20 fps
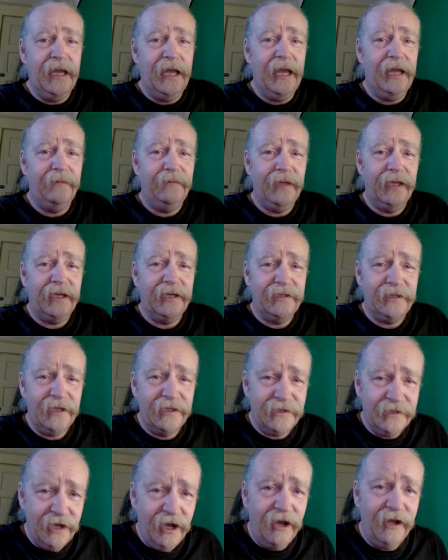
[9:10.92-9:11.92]
And because
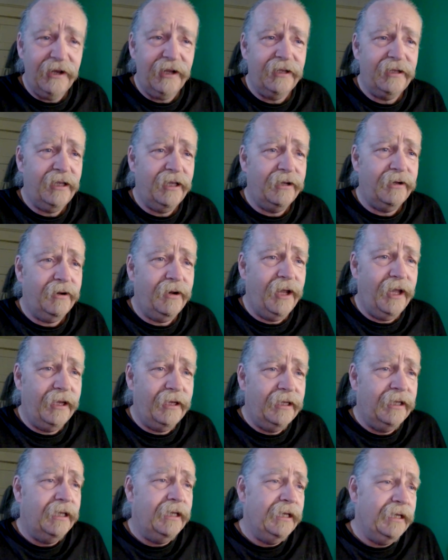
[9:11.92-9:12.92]
I saw it on the internet,
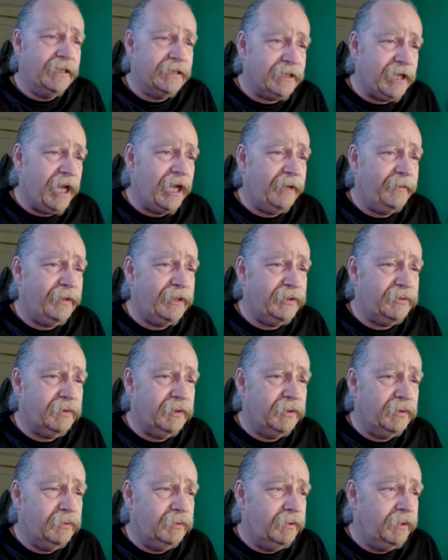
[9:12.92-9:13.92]
it's got to be
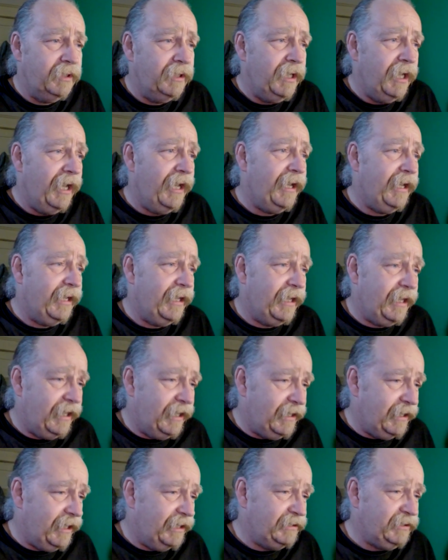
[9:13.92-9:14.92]
true,
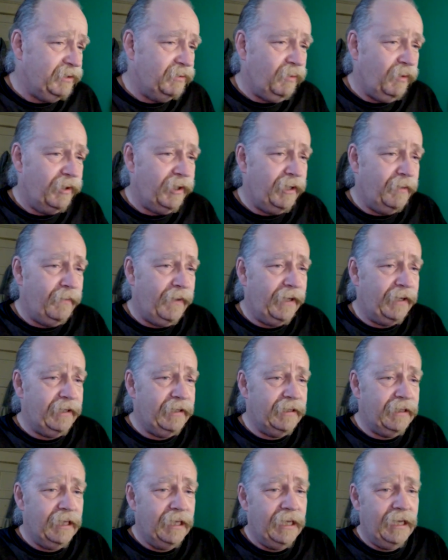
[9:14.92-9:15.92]
and I should worry about
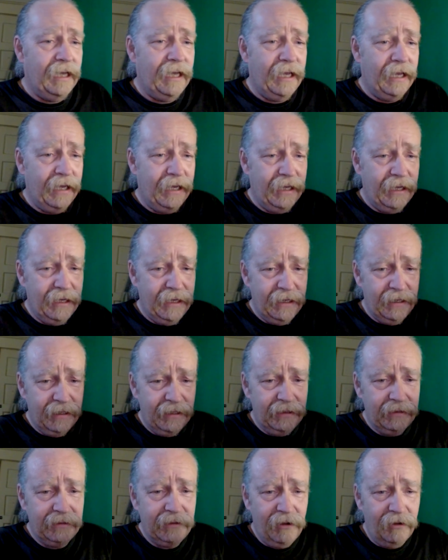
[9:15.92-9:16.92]
it,
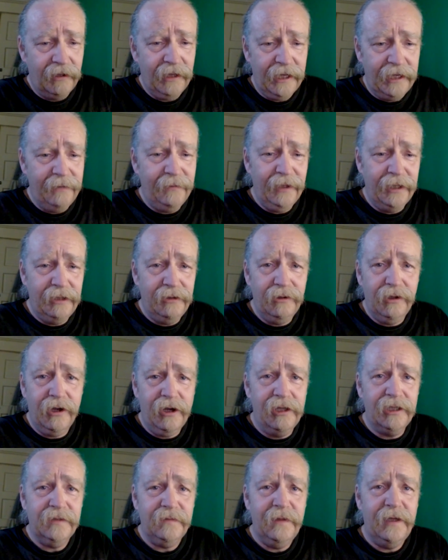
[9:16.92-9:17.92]
and call anybody who
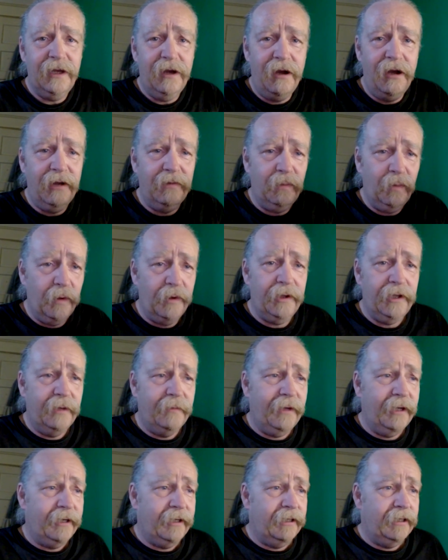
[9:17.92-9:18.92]
calls me on worrying
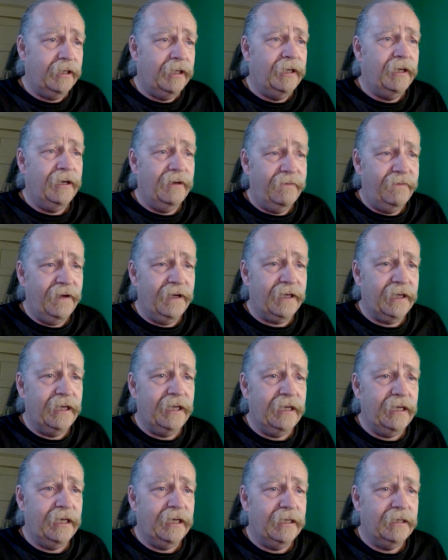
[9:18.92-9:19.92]
about it a fucking
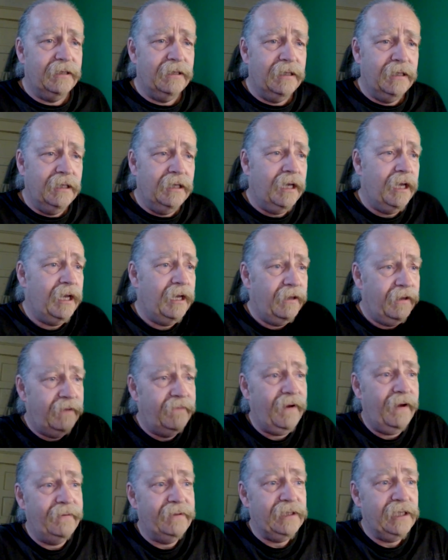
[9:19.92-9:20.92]
idiot. And
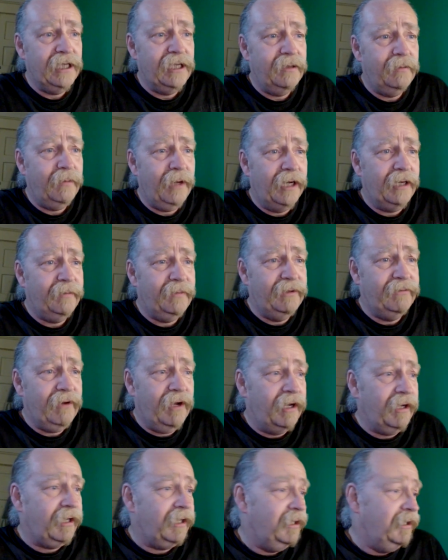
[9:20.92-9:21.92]
they've obviously got to be
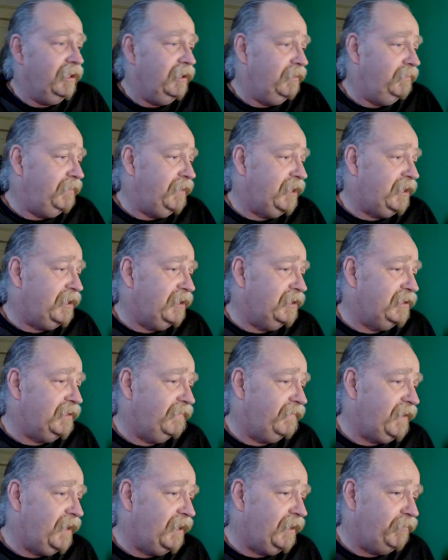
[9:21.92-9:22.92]
drunk. Because
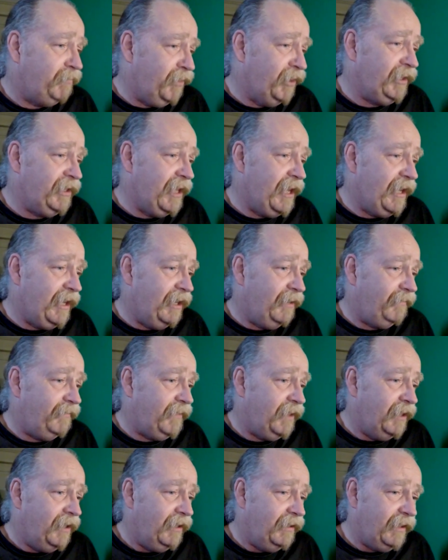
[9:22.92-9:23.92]
if they bring that up,
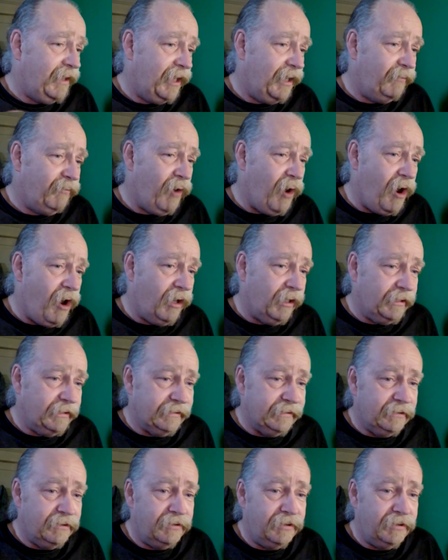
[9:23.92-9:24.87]
that I'm wrong,